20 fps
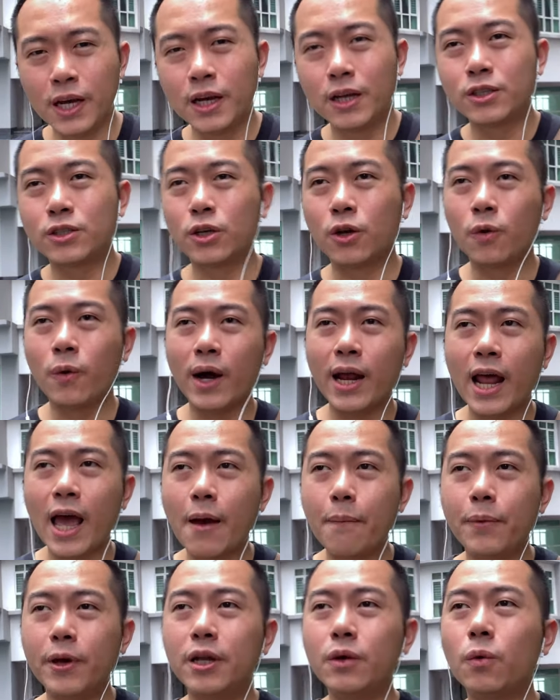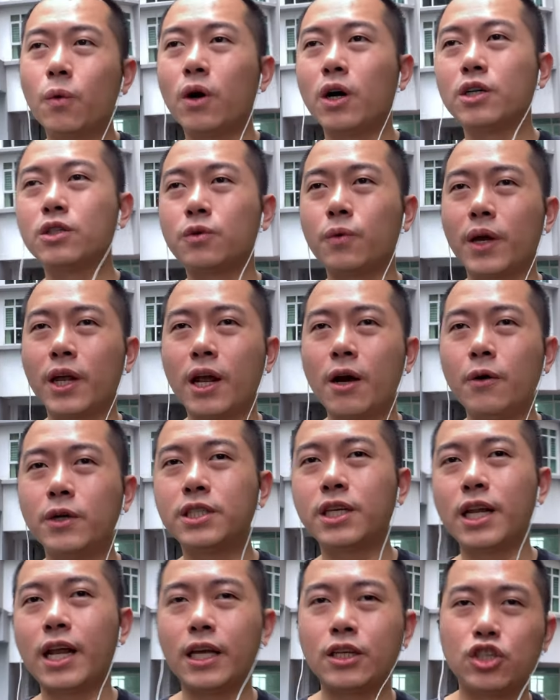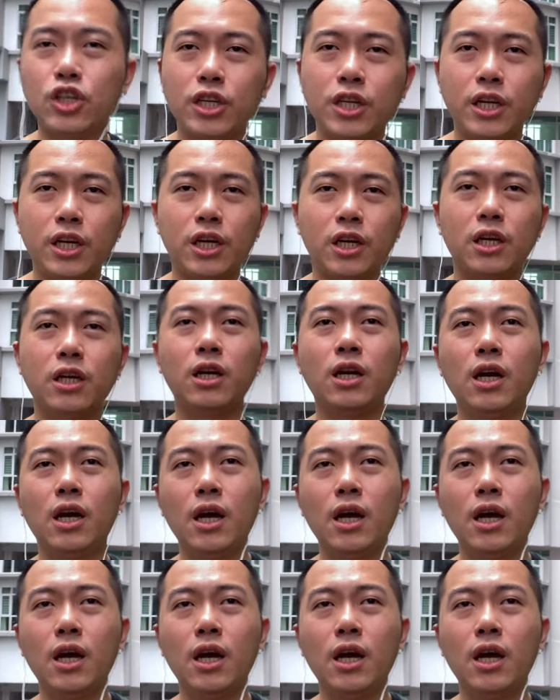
So what happened was when I was an engineer,